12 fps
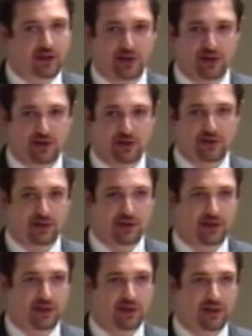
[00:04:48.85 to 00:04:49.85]
to your
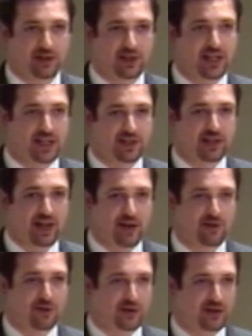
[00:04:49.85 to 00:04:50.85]
key
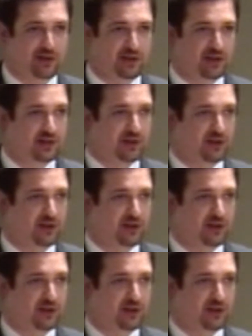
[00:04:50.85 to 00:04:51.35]
stakeholders.